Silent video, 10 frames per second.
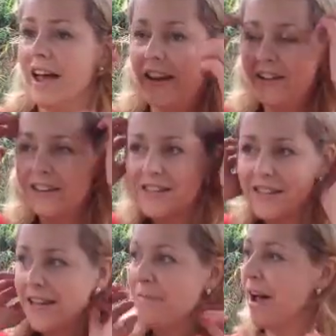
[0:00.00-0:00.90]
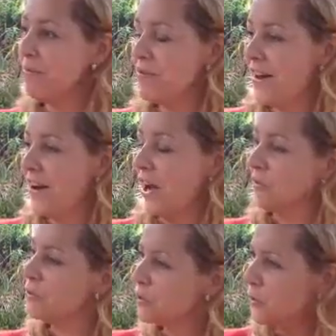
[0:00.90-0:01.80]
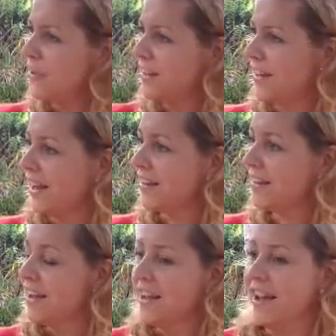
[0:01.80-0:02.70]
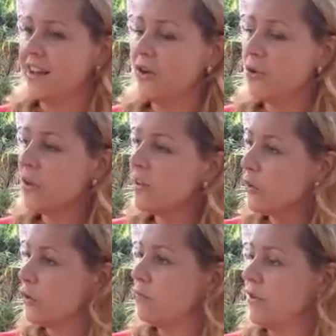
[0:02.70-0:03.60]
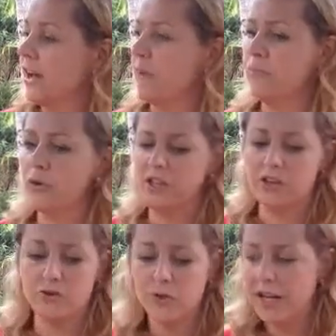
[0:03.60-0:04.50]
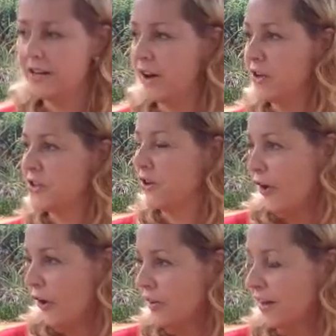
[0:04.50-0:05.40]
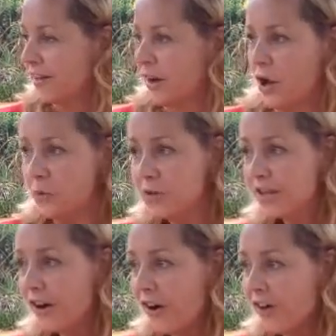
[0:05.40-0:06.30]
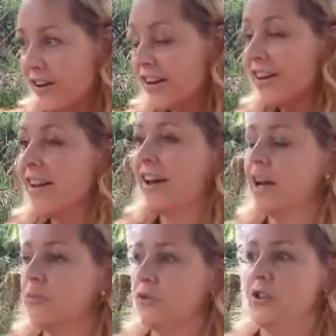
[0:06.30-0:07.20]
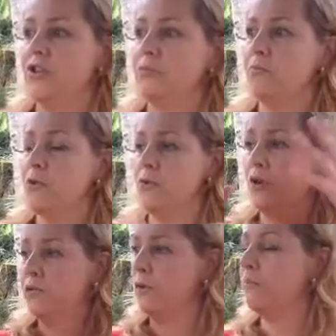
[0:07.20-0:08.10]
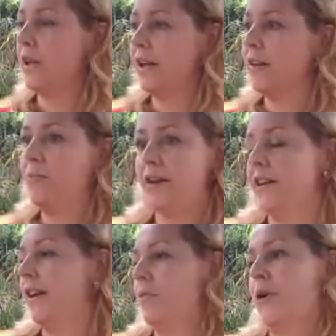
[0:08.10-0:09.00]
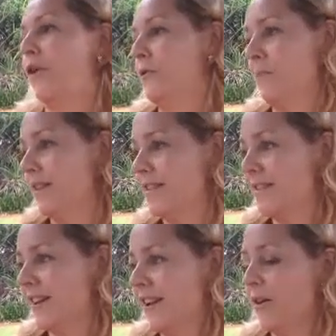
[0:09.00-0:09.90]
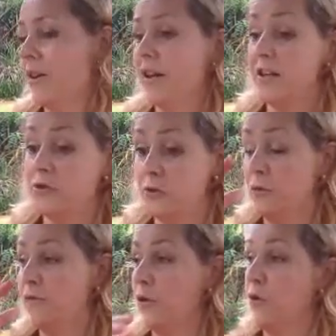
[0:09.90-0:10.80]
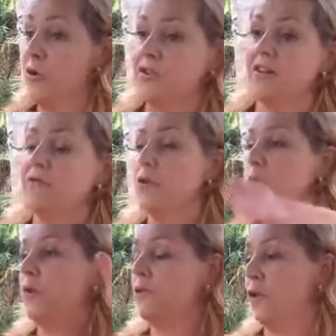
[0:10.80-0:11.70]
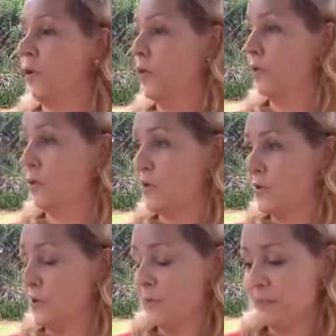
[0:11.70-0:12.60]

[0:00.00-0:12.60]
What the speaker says: And the same happened there. I was good at that. And I earned a lot of money. I bought this really nice car, like an Audi car. And I bought this beautiful, big apartment in 2 floors and view over the whole Oslo.